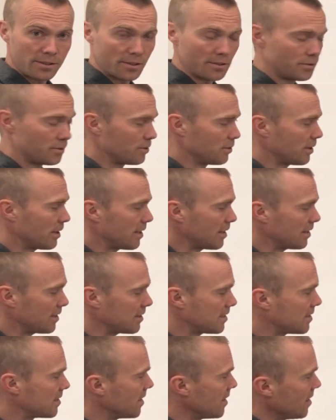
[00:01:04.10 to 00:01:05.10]
to the tool
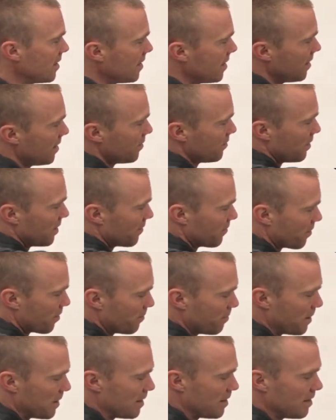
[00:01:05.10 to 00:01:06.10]
heads, and then we have
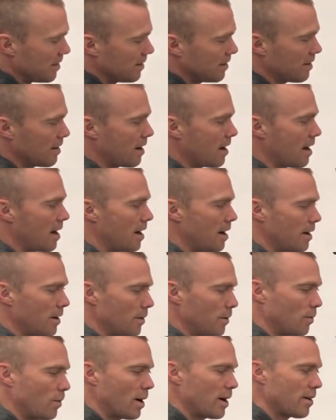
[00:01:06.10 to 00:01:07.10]
our main
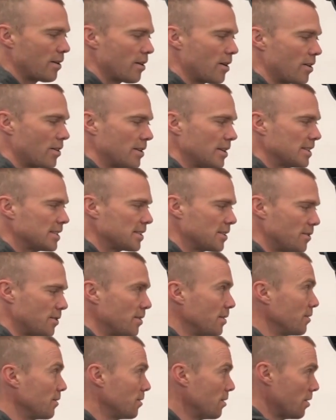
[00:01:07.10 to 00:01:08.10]
wire harness
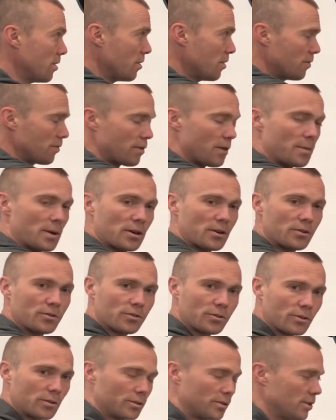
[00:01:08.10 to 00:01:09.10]
going from our
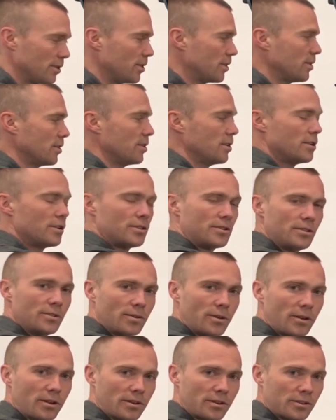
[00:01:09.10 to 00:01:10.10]
controller
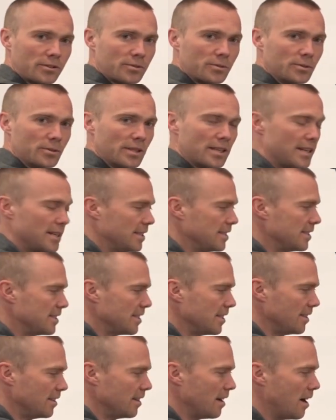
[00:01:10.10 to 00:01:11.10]
to all our tool
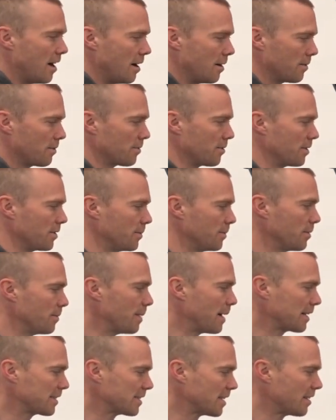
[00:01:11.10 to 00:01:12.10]
heads through the
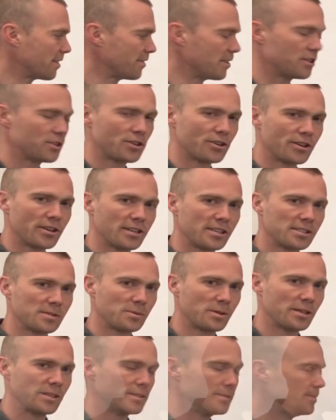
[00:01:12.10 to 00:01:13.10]
back side of the turret as
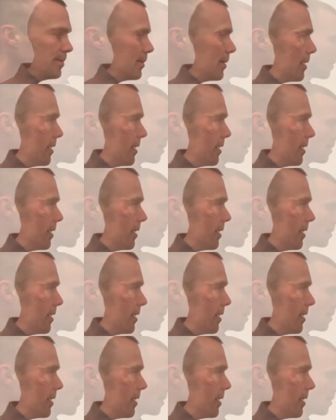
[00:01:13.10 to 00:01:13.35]
well.